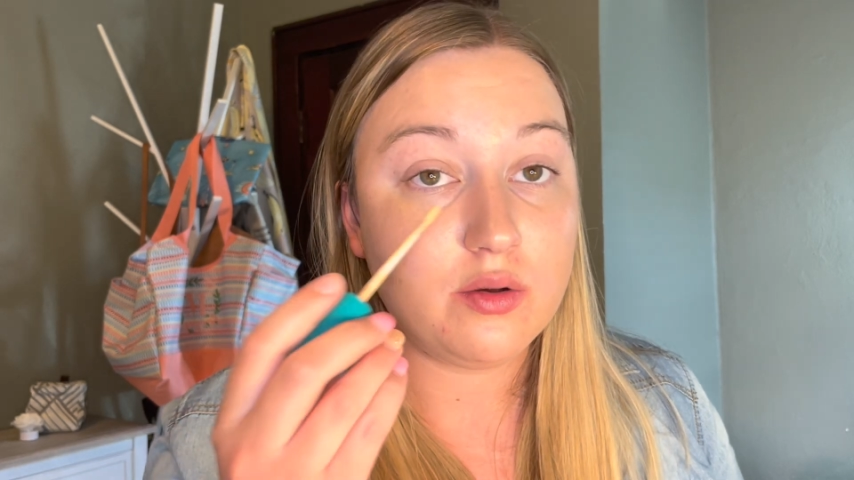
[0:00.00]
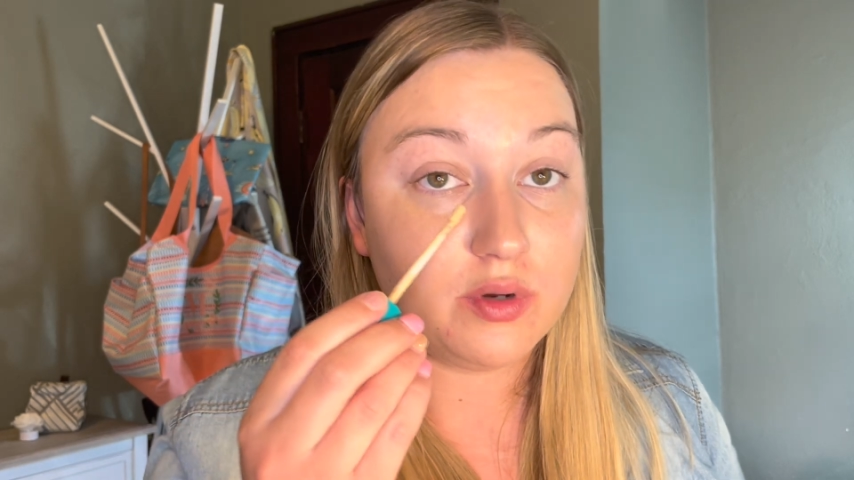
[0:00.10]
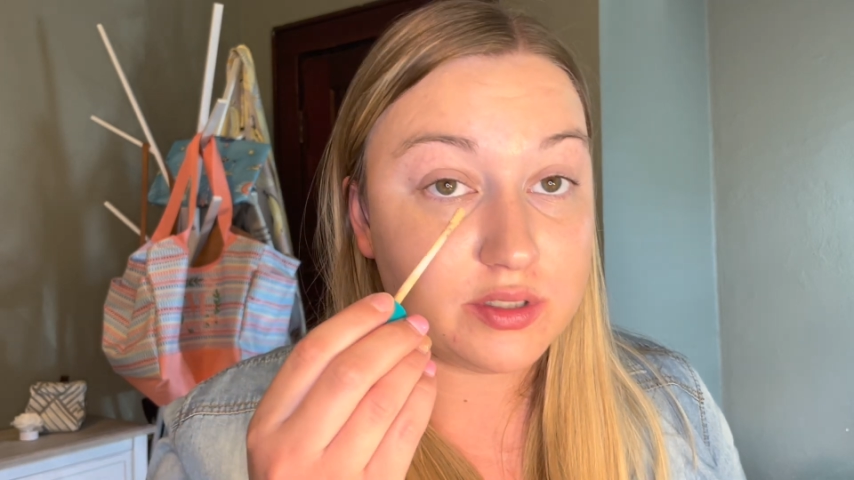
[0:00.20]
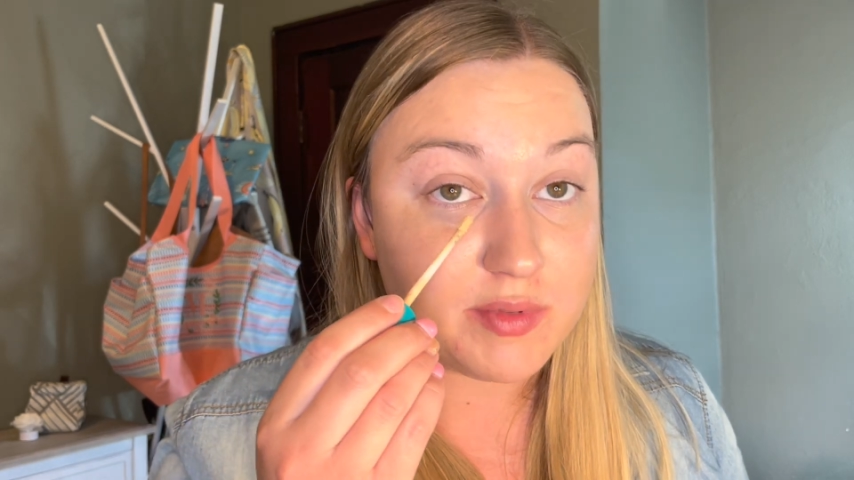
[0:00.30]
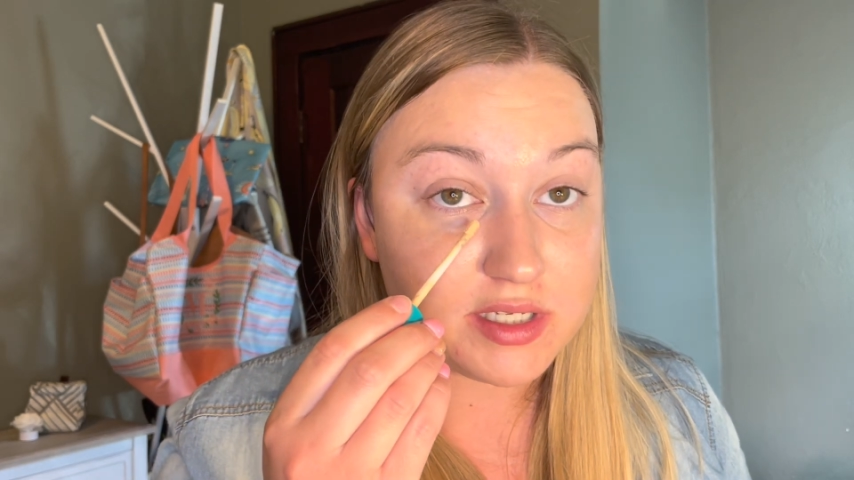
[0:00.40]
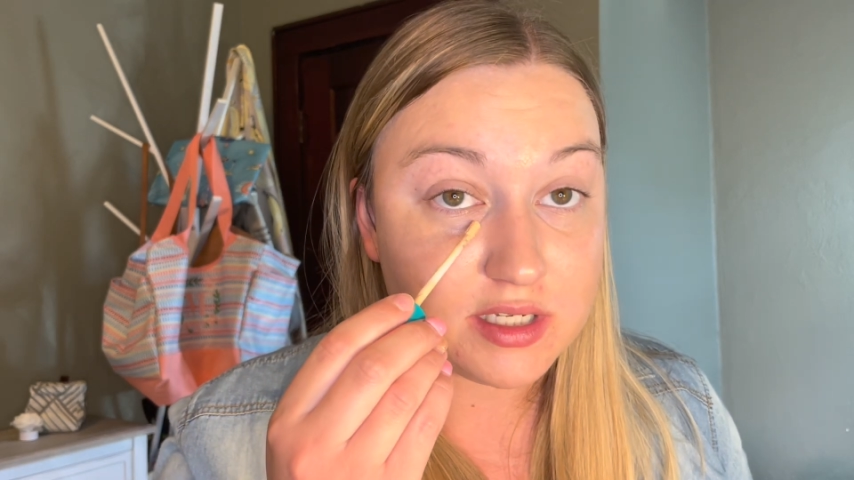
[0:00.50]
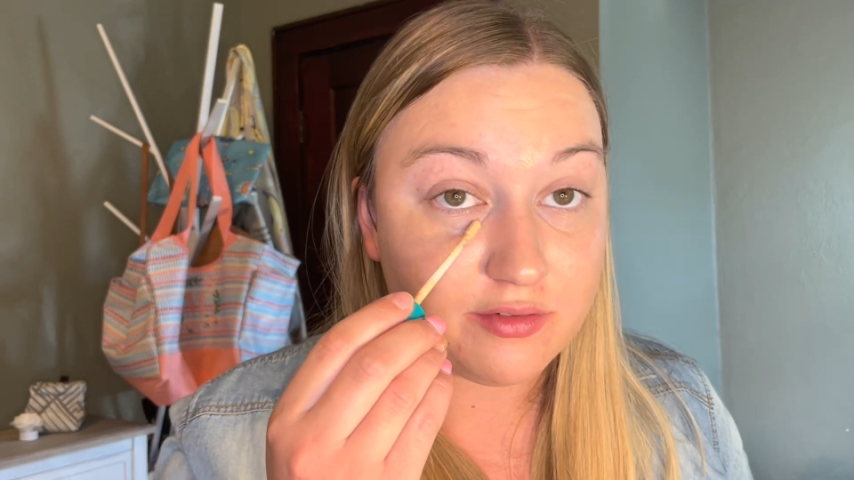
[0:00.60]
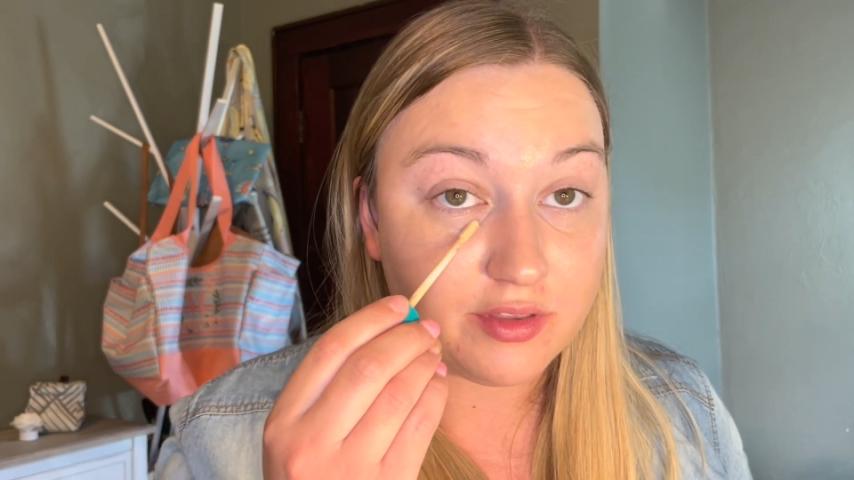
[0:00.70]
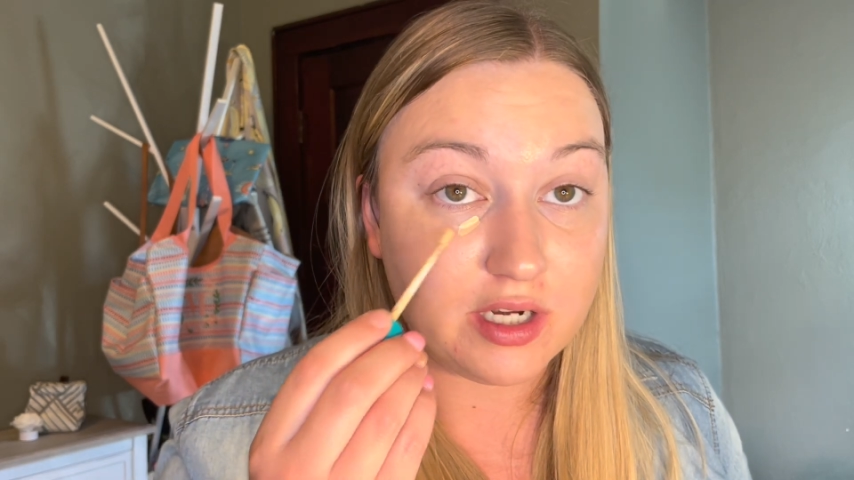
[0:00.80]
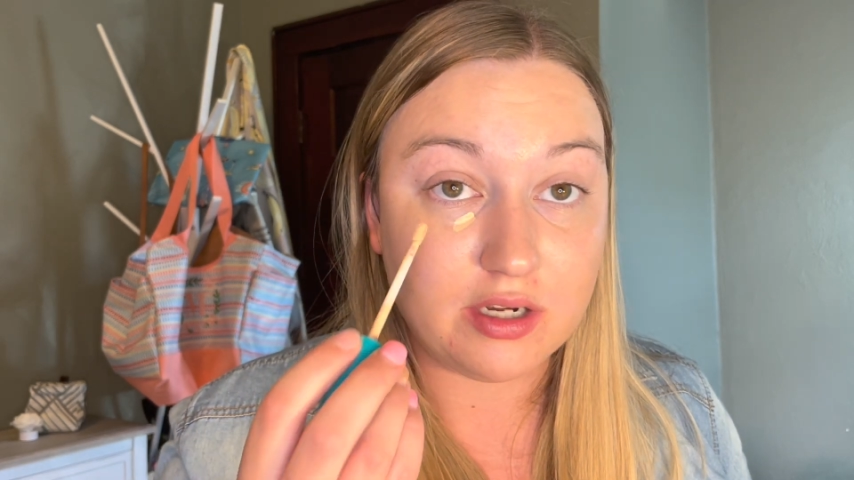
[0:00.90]
was my
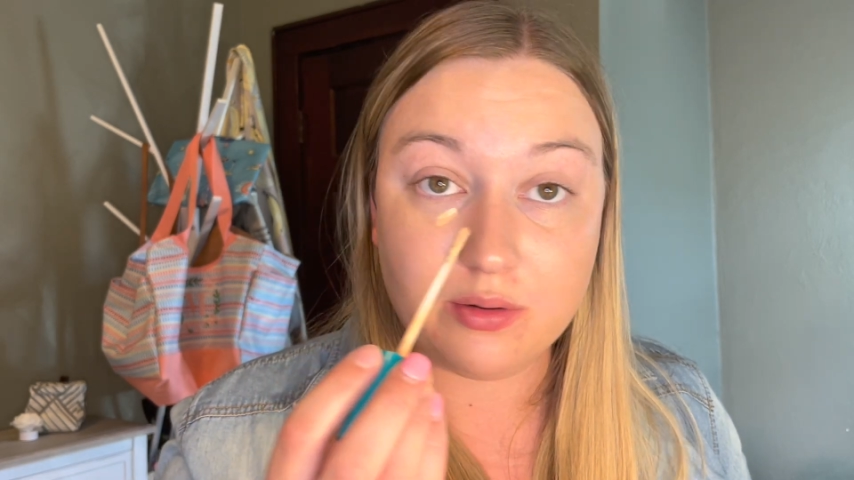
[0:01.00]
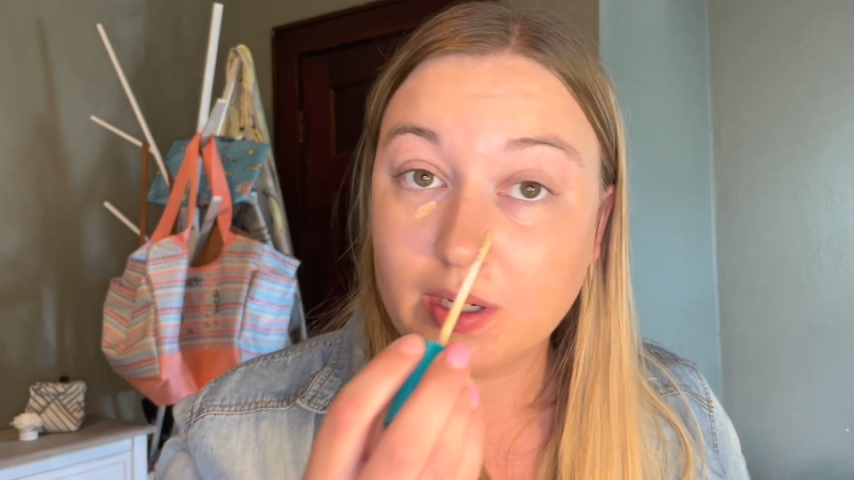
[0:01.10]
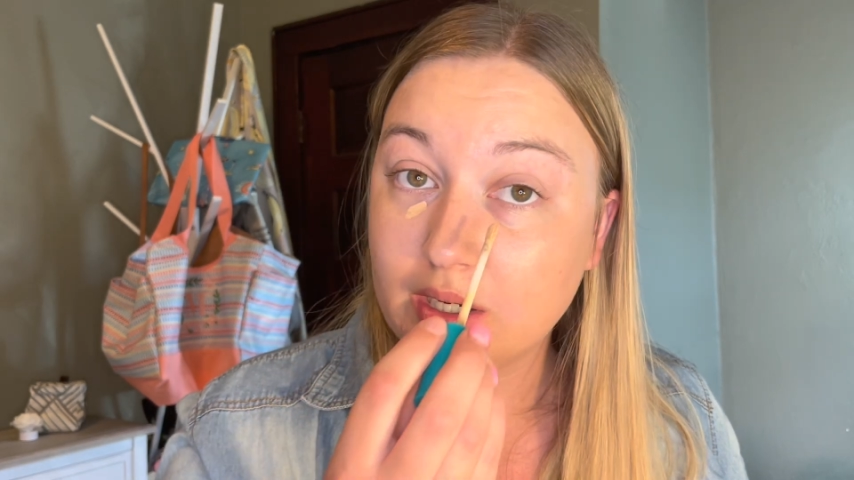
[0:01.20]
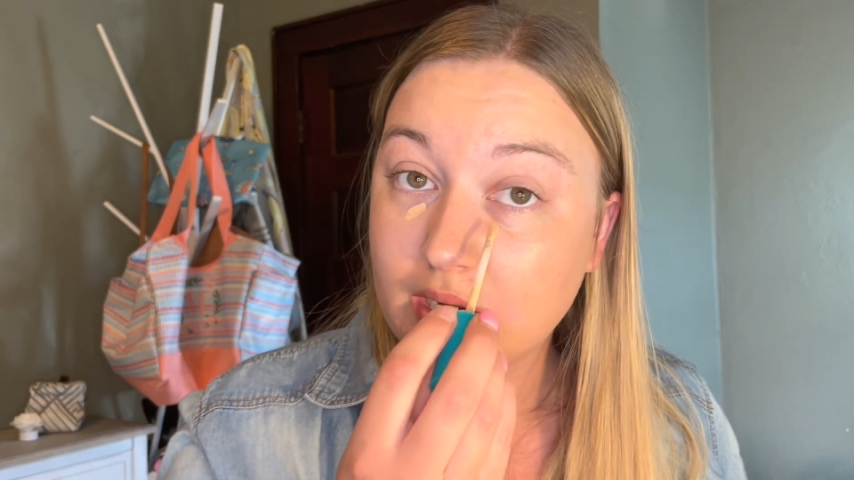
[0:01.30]
stuff that I know I can